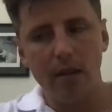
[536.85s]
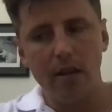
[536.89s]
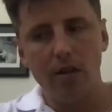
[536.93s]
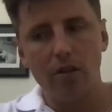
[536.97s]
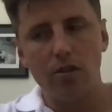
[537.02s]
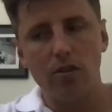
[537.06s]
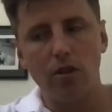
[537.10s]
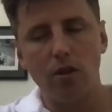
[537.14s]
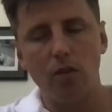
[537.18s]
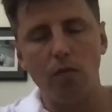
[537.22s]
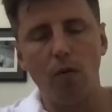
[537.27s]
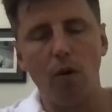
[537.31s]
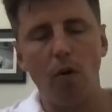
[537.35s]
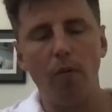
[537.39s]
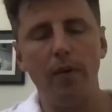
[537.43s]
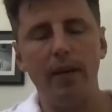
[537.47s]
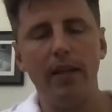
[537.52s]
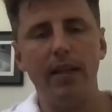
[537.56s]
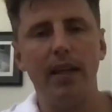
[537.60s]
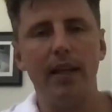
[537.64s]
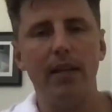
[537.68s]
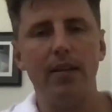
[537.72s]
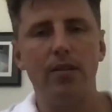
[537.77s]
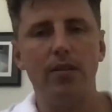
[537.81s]
So what we
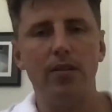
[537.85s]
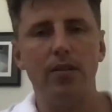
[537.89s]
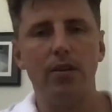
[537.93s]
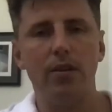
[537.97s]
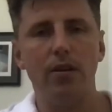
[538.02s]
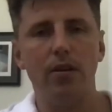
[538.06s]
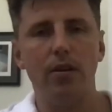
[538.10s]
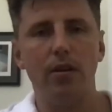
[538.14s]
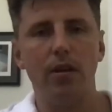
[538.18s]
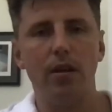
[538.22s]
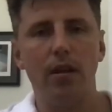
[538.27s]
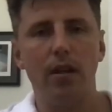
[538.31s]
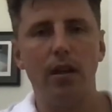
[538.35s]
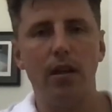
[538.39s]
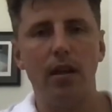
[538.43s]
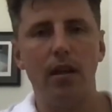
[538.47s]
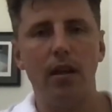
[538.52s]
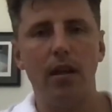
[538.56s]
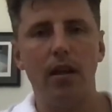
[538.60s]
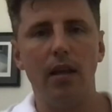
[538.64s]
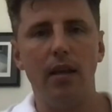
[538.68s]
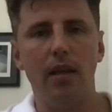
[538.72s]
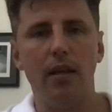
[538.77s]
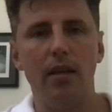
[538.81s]
need to do
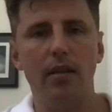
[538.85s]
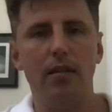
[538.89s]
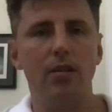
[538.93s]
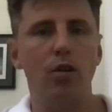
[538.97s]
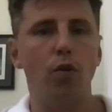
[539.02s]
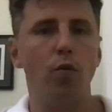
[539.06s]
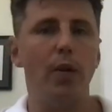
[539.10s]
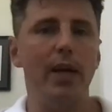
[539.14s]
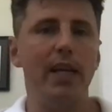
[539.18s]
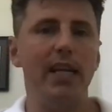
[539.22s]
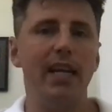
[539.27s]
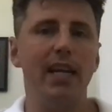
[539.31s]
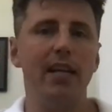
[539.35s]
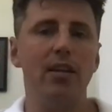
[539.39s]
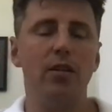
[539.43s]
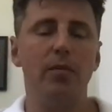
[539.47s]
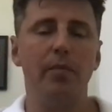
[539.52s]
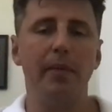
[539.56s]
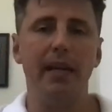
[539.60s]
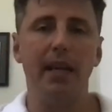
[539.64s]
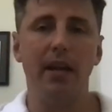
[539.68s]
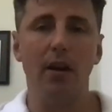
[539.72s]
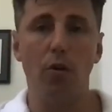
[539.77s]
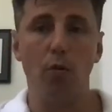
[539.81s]
is we need to
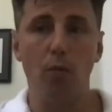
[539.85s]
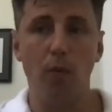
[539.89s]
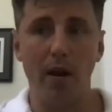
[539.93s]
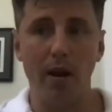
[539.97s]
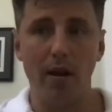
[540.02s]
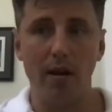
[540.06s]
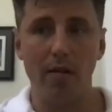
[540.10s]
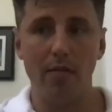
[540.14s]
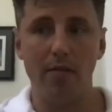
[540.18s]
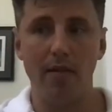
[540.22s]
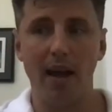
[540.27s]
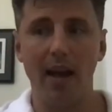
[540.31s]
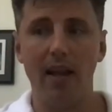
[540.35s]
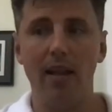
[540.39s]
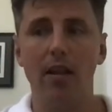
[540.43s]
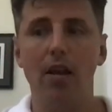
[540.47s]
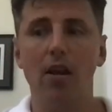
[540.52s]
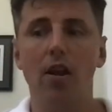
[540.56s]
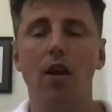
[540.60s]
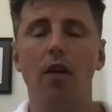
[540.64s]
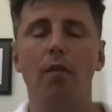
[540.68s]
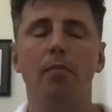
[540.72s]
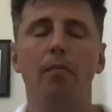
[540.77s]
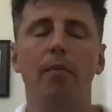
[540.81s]
be aware of that,
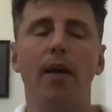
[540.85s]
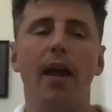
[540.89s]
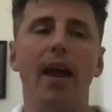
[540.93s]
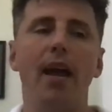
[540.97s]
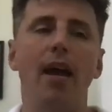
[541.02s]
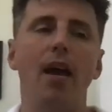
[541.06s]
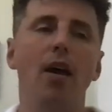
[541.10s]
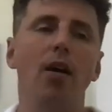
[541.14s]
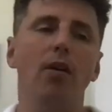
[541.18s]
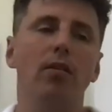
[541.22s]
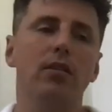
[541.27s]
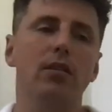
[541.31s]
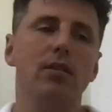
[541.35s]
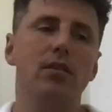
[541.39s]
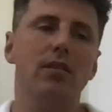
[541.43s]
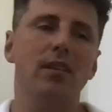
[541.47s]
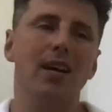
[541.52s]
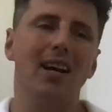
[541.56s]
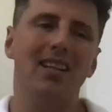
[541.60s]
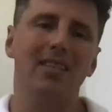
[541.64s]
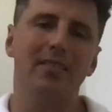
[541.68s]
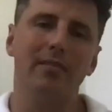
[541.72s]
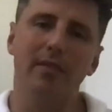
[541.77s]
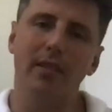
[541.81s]
err on the
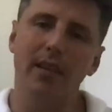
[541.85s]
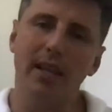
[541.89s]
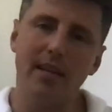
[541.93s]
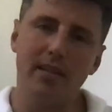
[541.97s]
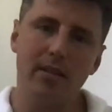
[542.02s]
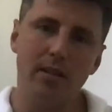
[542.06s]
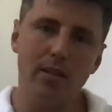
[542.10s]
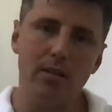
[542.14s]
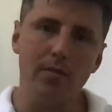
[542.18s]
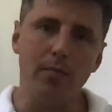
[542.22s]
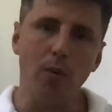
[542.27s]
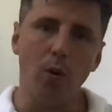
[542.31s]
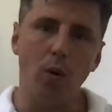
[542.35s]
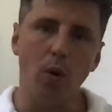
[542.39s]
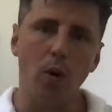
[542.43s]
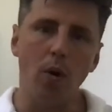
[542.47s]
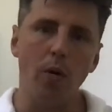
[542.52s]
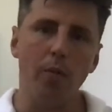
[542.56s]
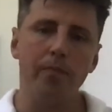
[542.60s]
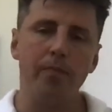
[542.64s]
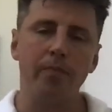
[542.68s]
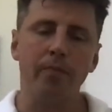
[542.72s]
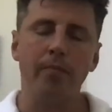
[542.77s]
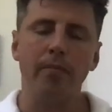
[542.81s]
side of less is
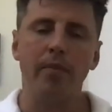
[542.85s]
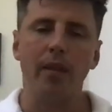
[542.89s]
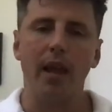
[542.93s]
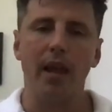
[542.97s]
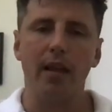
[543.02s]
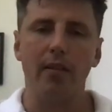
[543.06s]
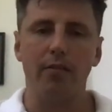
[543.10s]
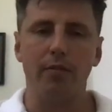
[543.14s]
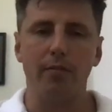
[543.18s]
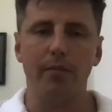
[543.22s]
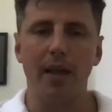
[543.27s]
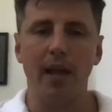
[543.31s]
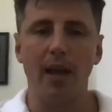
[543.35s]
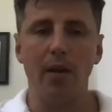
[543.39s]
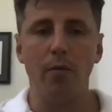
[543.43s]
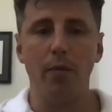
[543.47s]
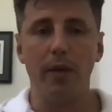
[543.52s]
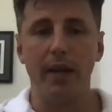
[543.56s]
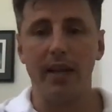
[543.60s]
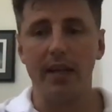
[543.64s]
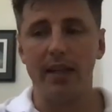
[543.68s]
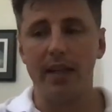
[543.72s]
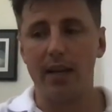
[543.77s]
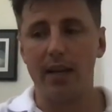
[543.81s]
more, and from there we can